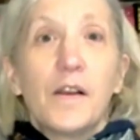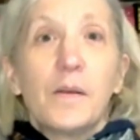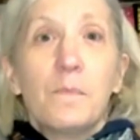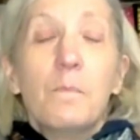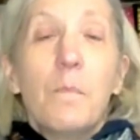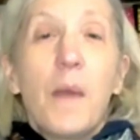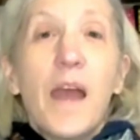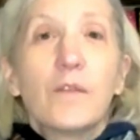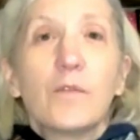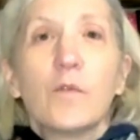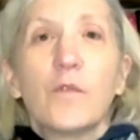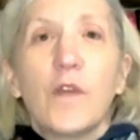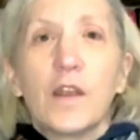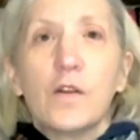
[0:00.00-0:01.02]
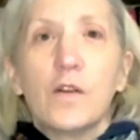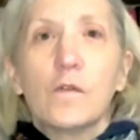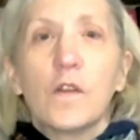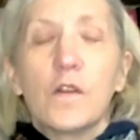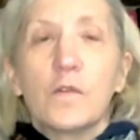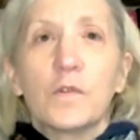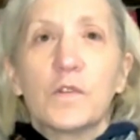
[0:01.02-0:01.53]
band from Vancouver
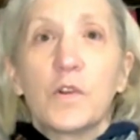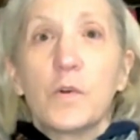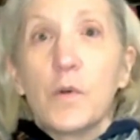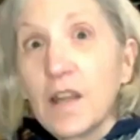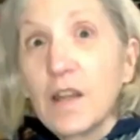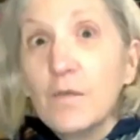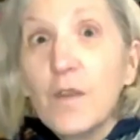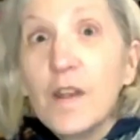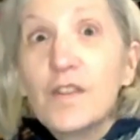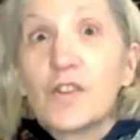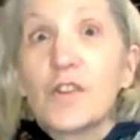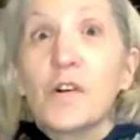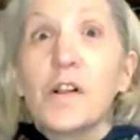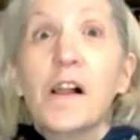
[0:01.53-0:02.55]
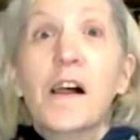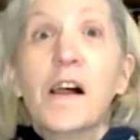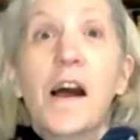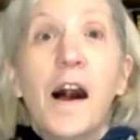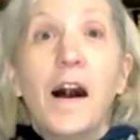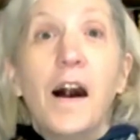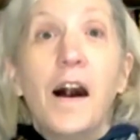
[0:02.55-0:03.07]
that was so unconventional
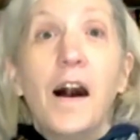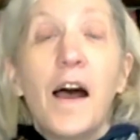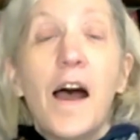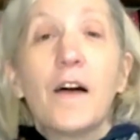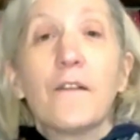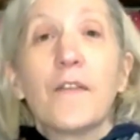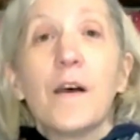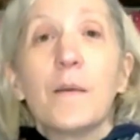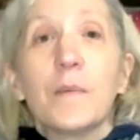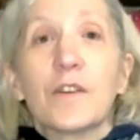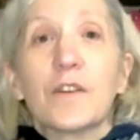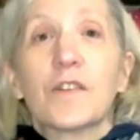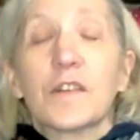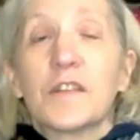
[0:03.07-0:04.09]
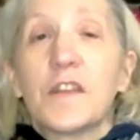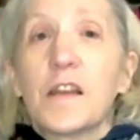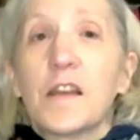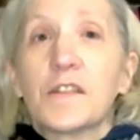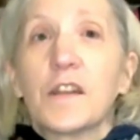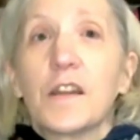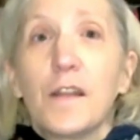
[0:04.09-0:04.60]
have that much
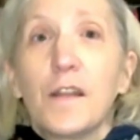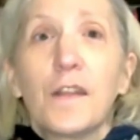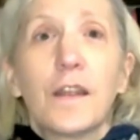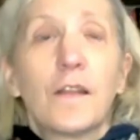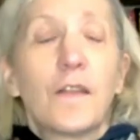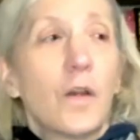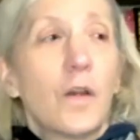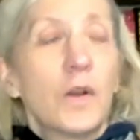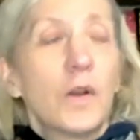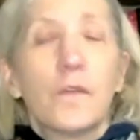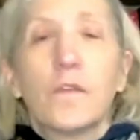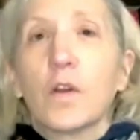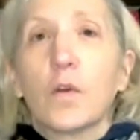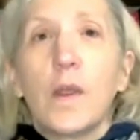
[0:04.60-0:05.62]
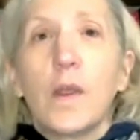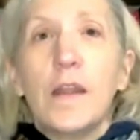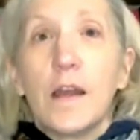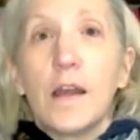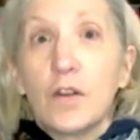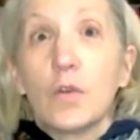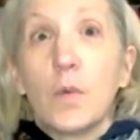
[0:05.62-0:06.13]
success. And I think they're one of the great
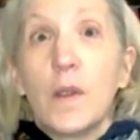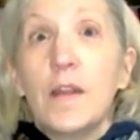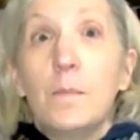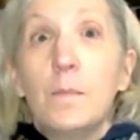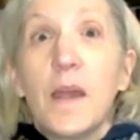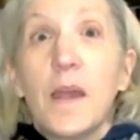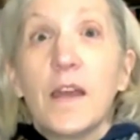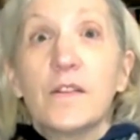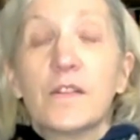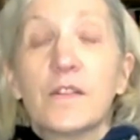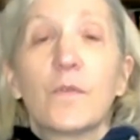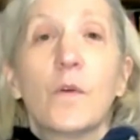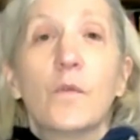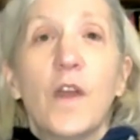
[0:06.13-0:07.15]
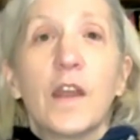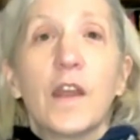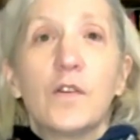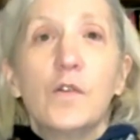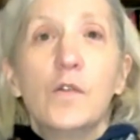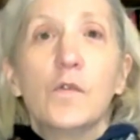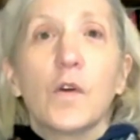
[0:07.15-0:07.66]
underrated bands from
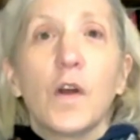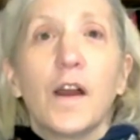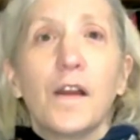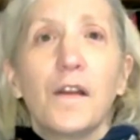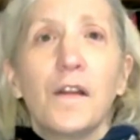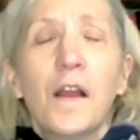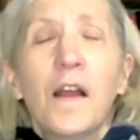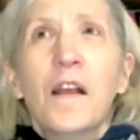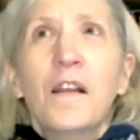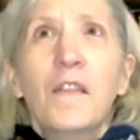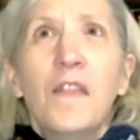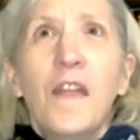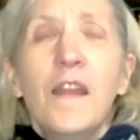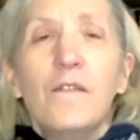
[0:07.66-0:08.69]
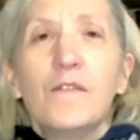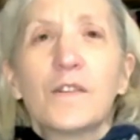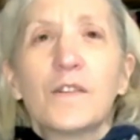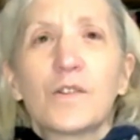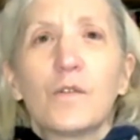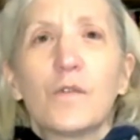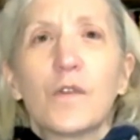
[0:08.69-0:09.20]
Vancouver. They've
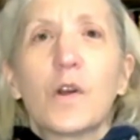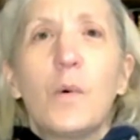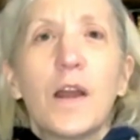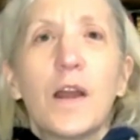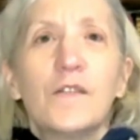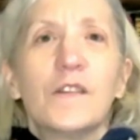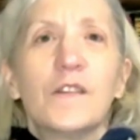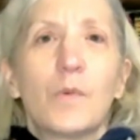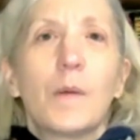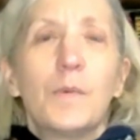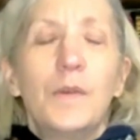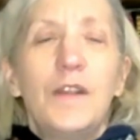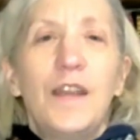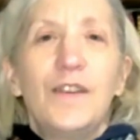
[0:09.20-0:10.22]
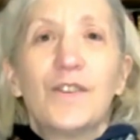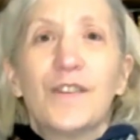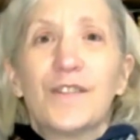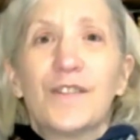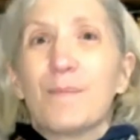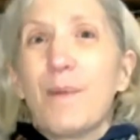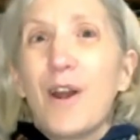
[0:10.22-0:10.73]
sort of acquired this reputation
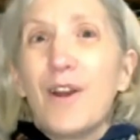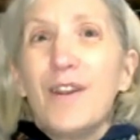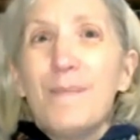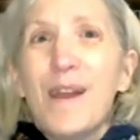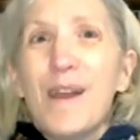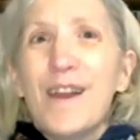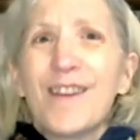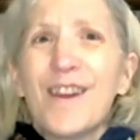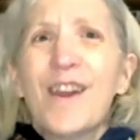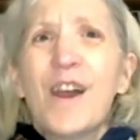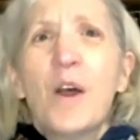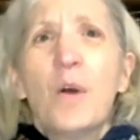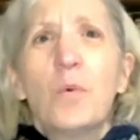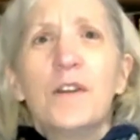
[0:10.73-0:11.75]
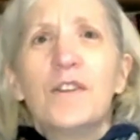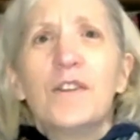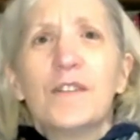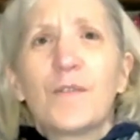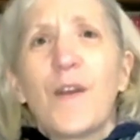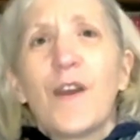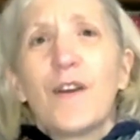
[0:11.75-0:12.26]
as a party band, which
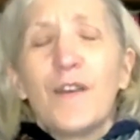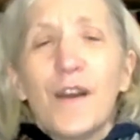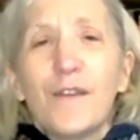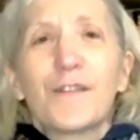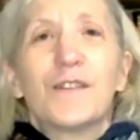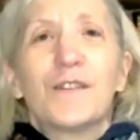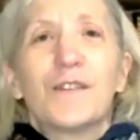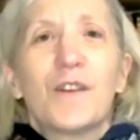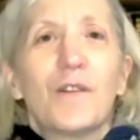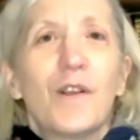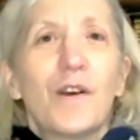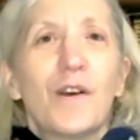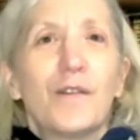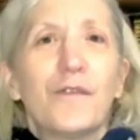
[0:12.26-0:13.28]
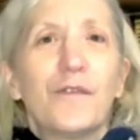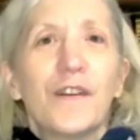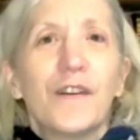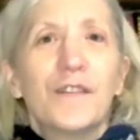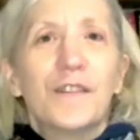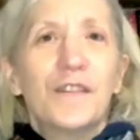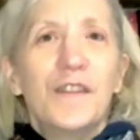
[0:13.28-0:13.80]
is fair enough because they're a lot of
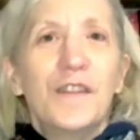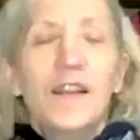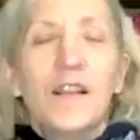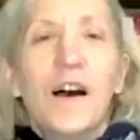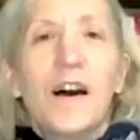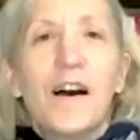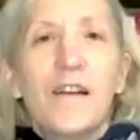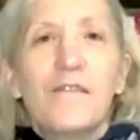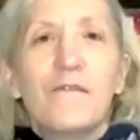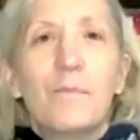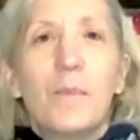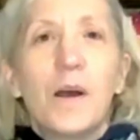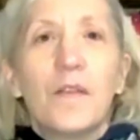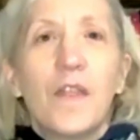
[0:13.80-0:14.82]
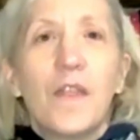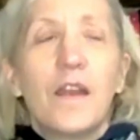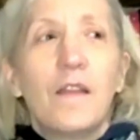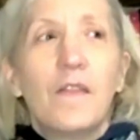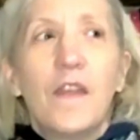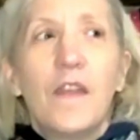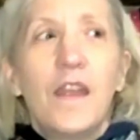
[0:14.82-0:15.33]
fun to see live. But
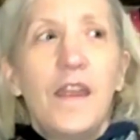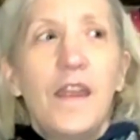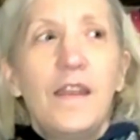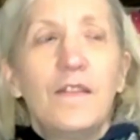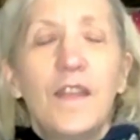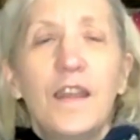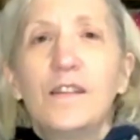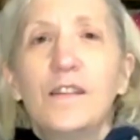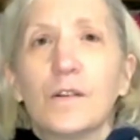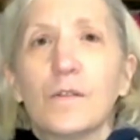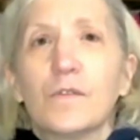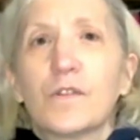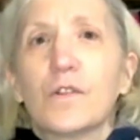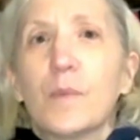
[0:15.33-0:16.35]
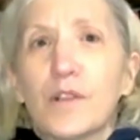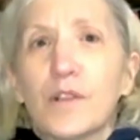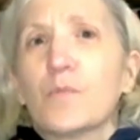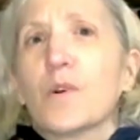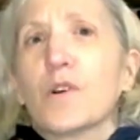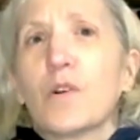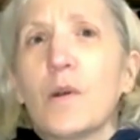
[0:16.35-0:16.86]
they deserve so much
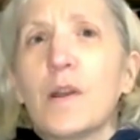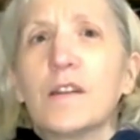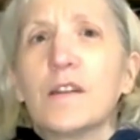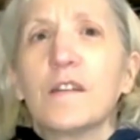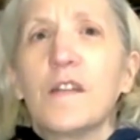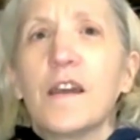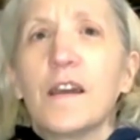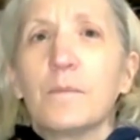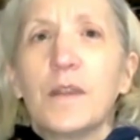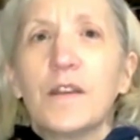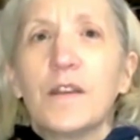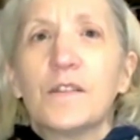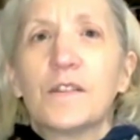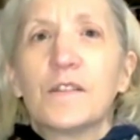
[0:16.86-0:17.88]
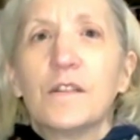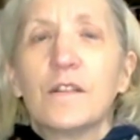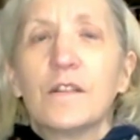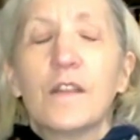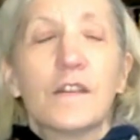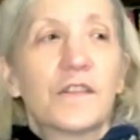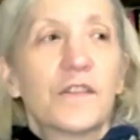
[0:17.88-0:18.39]
more credit than that because
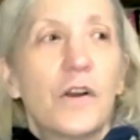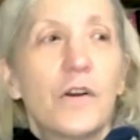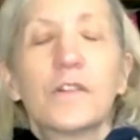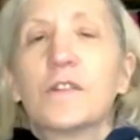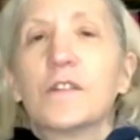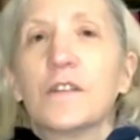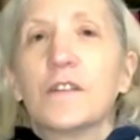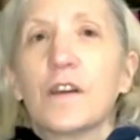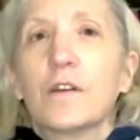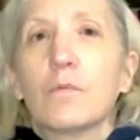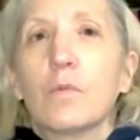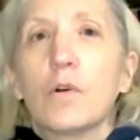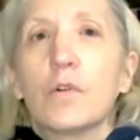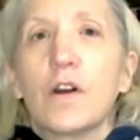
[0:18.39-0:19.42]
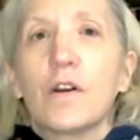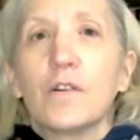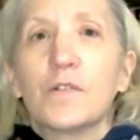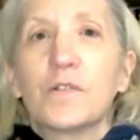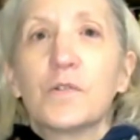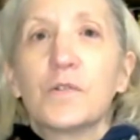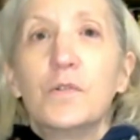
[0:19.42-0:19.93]
the songs that Doug wrote are
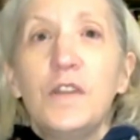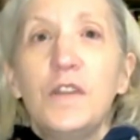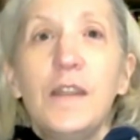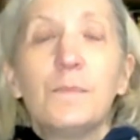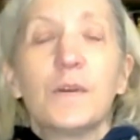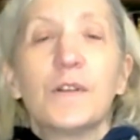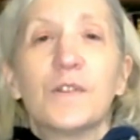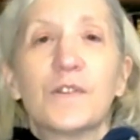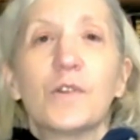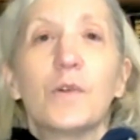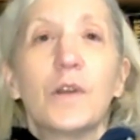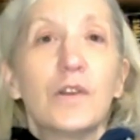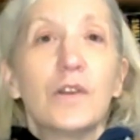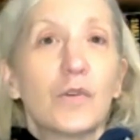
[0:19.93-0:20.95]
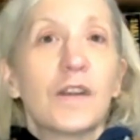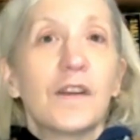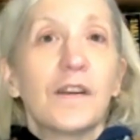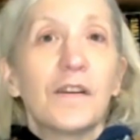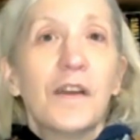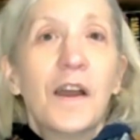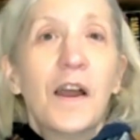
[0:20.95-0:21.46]
so deep and so
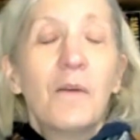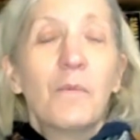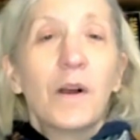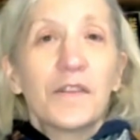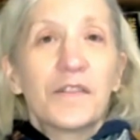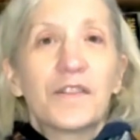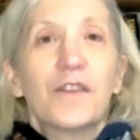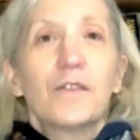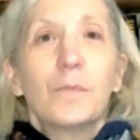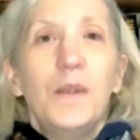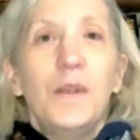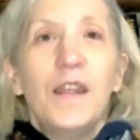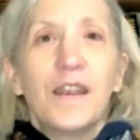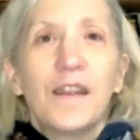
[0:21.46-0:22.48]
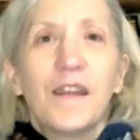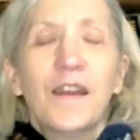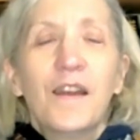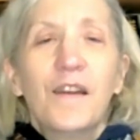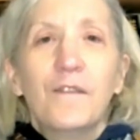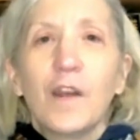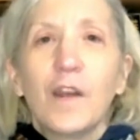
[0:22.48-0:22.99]
intricate while still being
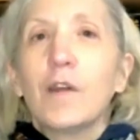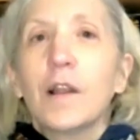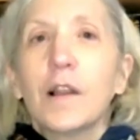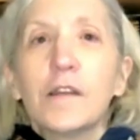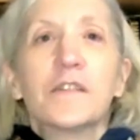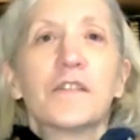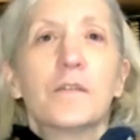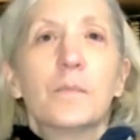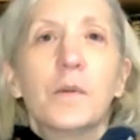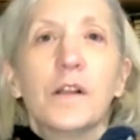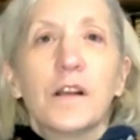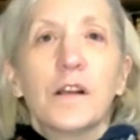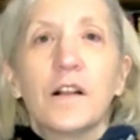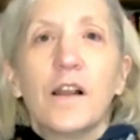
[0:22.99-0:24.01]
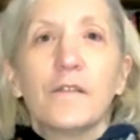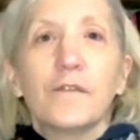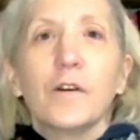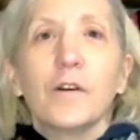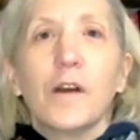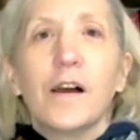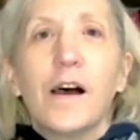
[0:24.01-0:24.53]
very listenable and clever.